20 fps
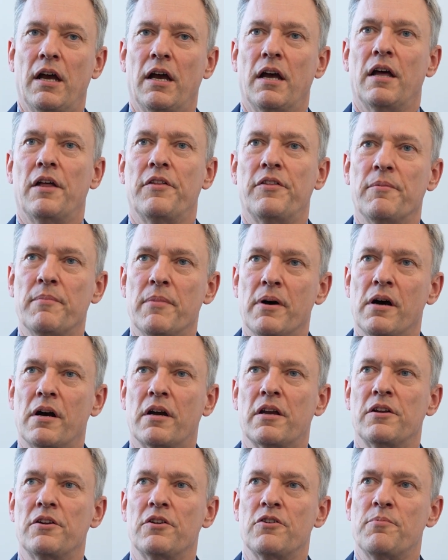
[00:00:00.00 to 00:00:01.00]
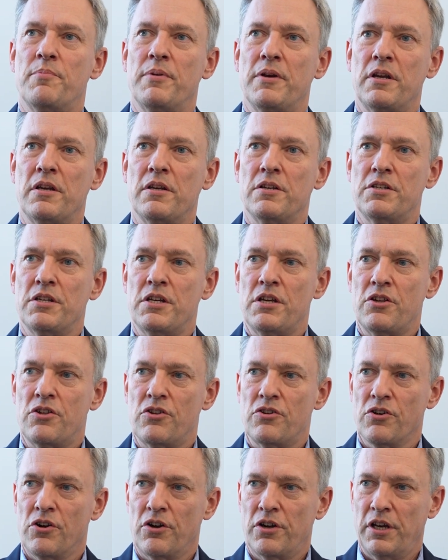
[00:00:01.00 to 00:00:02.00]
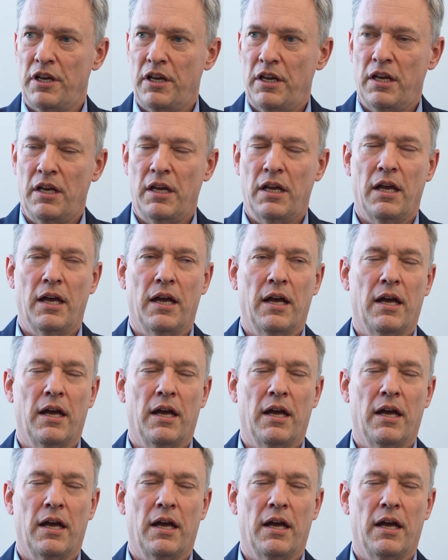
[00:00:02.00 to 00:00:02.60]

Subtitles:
The market has been destocking.